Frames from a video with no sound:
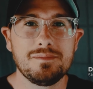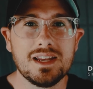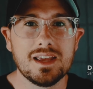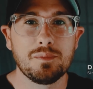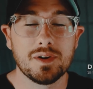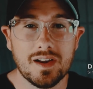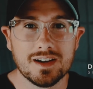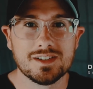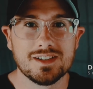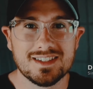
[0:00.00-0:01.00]
Media
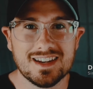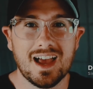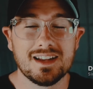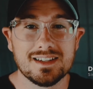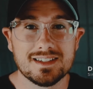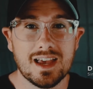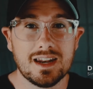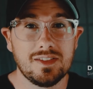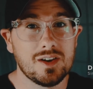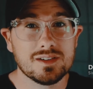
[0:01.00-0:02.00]
Productions and I
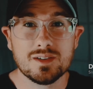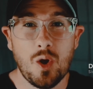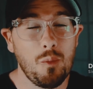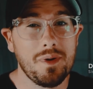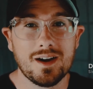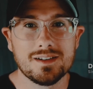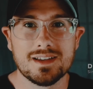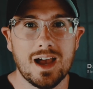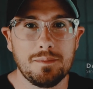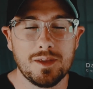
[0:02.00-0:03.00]
decided there's no better
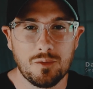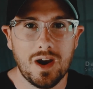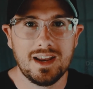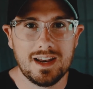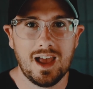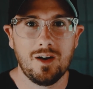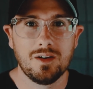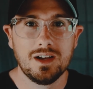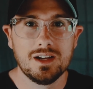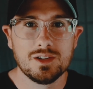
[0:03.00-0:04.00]
time than right now
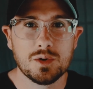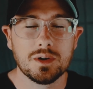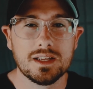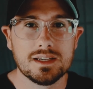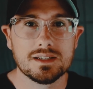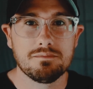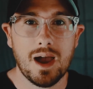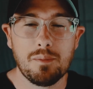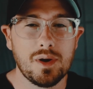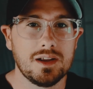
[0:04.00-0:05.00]
to release
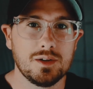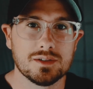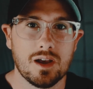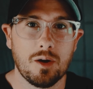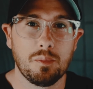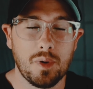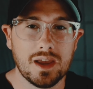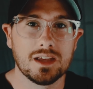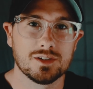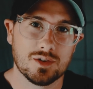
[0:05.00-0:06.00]
my brand new song,
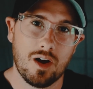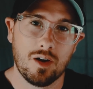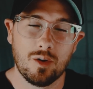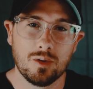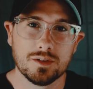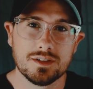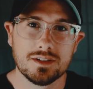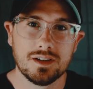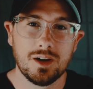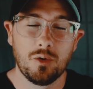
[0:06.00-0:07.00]
Breaking Strongholds,
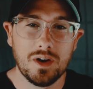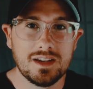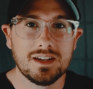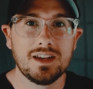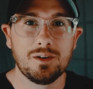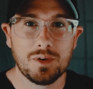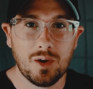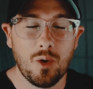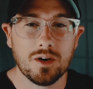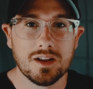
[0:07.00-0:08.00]
written and
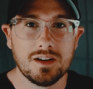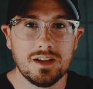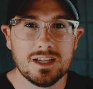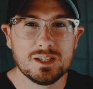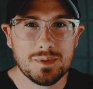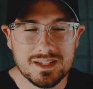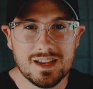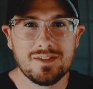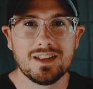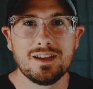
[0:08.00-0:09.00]
recorded
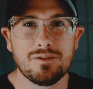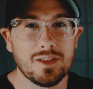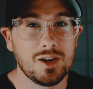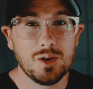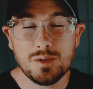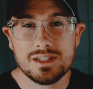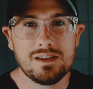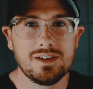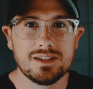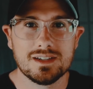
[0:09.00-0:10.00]
specifically for the new
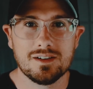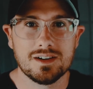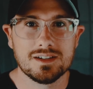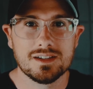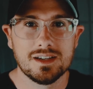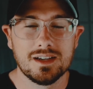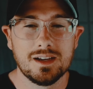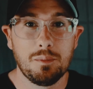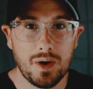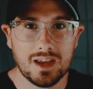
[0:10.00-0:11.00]
TV series,
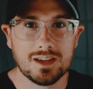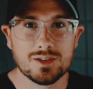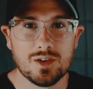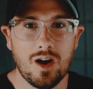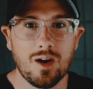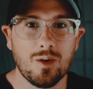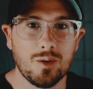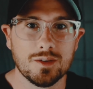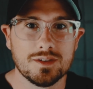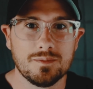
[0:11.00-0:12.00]
Breaking
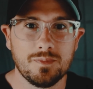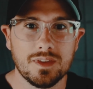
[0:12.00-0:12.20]
Strongholds.